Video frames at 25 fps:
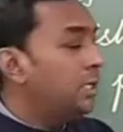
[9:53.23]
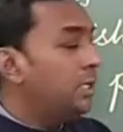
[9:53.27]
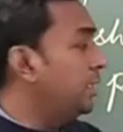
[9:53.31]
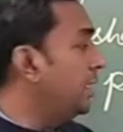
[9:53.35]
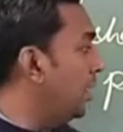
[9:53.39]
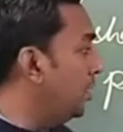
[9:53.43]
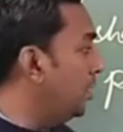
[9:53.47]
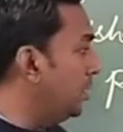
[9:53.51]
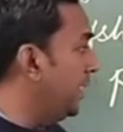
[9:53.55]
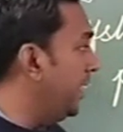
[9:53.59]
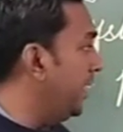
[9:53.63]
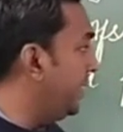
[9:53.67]

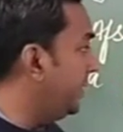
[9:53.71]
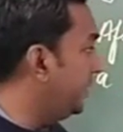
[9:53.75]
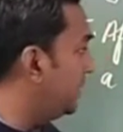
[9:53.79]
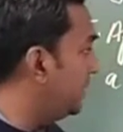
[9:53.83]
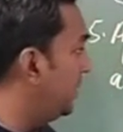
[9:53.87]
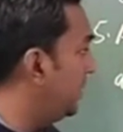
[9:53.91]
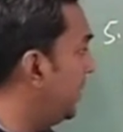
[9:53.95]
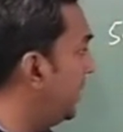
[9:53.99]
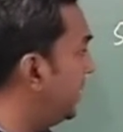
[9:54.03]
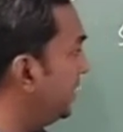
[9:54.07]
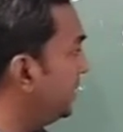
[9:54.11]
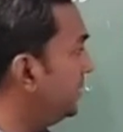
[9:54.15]
Now
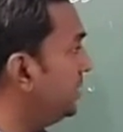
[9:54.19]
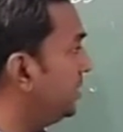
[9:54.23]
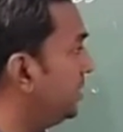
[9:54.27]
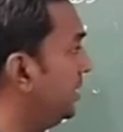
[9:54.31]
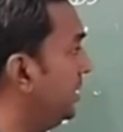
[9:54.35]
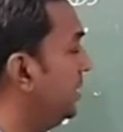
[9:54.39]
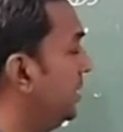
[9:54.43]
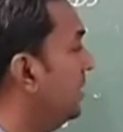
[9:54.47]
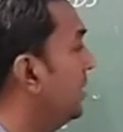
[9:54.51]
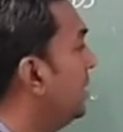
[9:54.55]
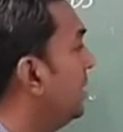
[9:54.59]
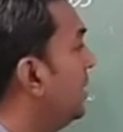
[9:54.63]
let us
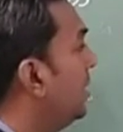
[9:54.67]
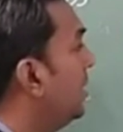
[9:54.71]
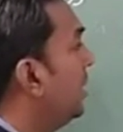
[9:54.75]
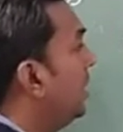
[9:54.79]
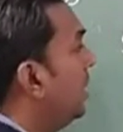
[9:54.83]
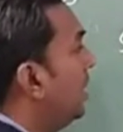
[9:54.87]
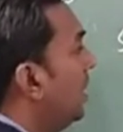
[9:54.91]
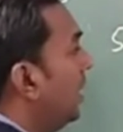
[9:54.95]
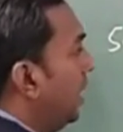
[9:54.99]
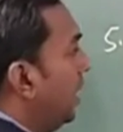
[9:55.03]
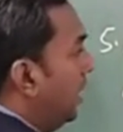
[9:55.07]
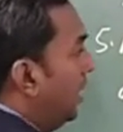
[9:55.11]
see.
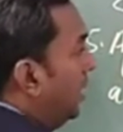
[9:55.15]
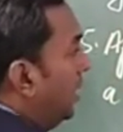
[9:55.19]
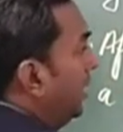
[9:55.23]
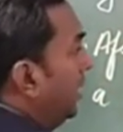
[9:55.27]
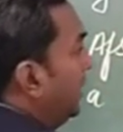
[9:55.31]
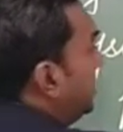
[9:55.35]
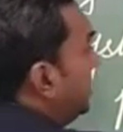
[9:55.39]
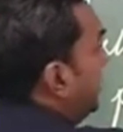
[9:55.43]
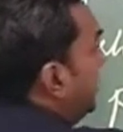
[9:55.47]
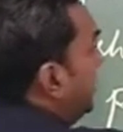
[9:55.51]
us